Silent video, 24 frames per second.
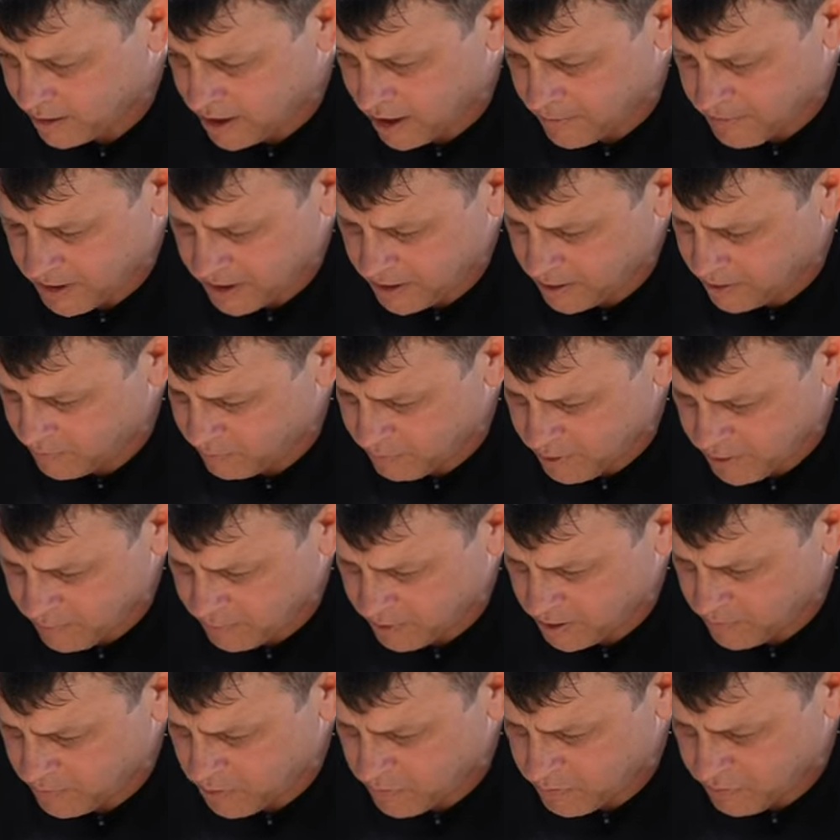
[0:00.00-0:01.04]
Come in at a
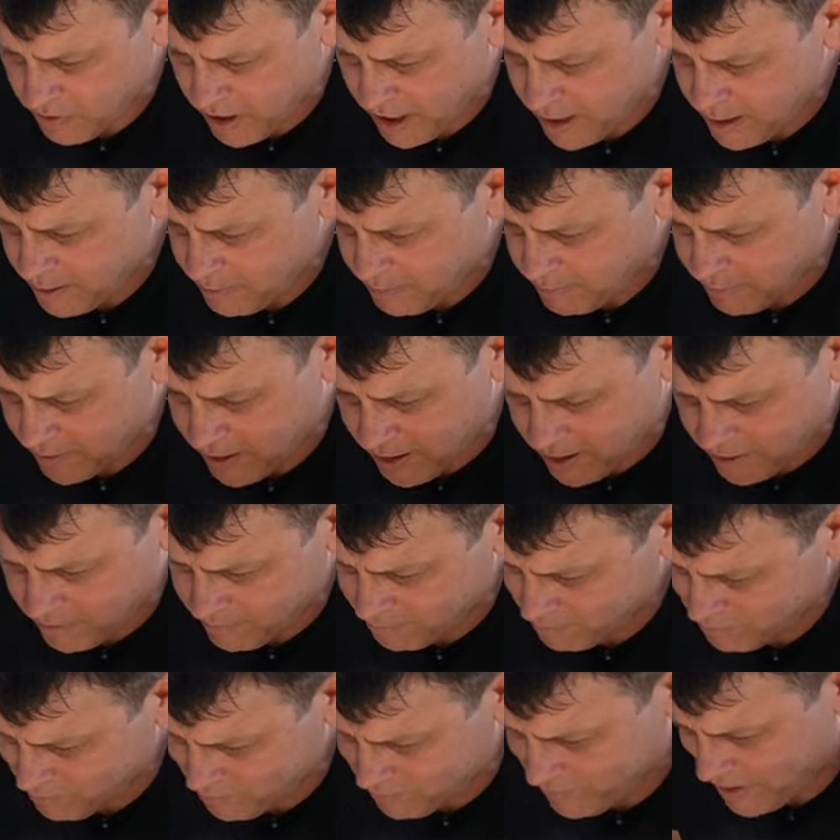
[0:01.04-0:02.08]
reasonable price
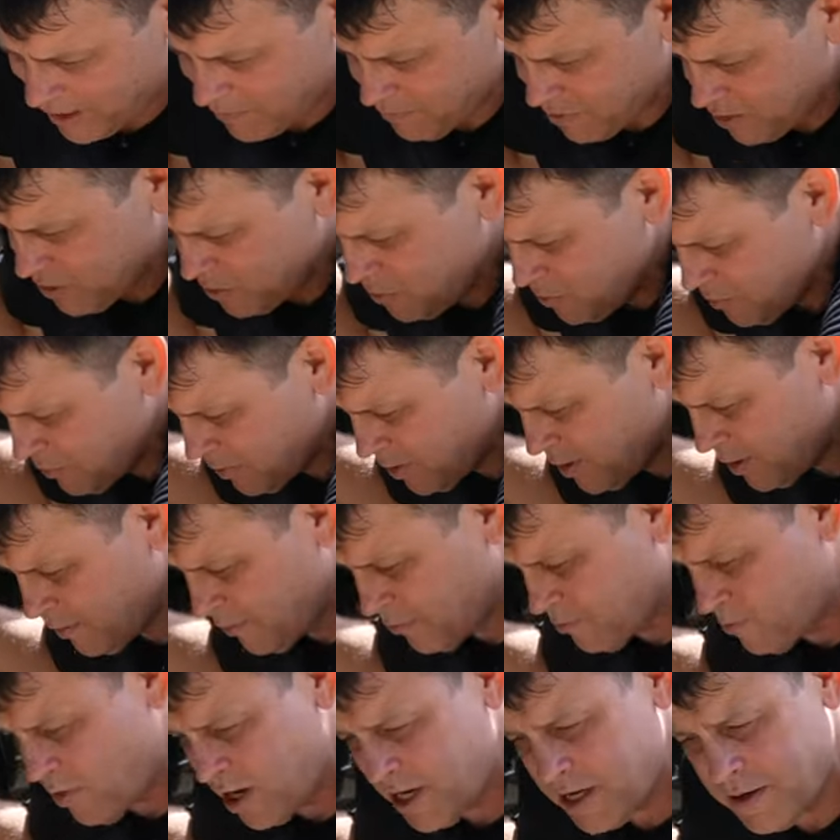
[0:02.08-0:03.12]
and I've been using this
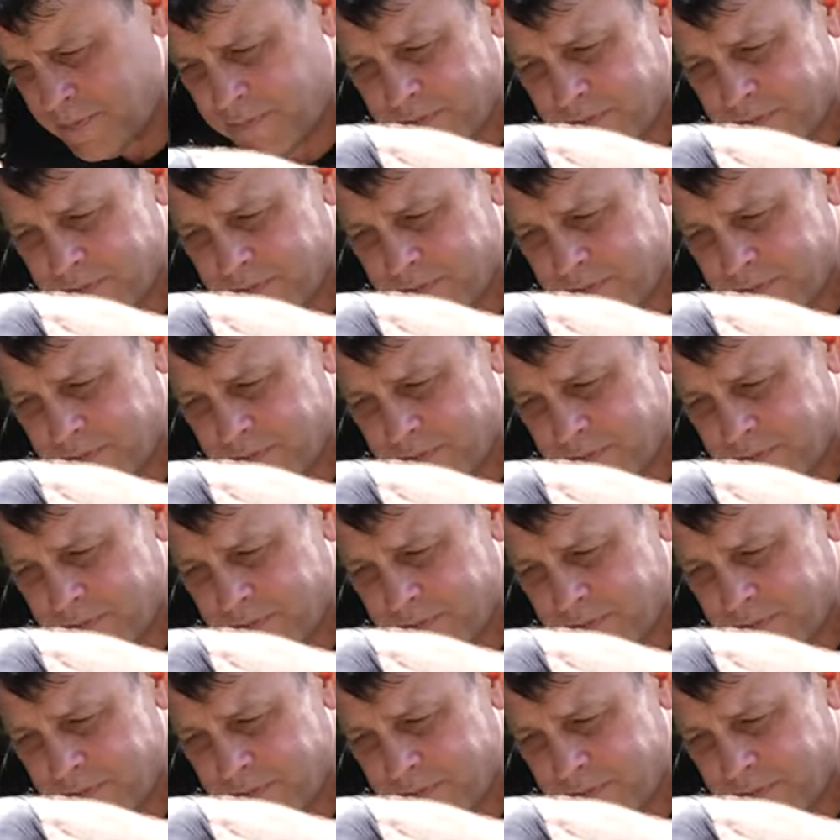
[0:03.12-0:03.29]
quite a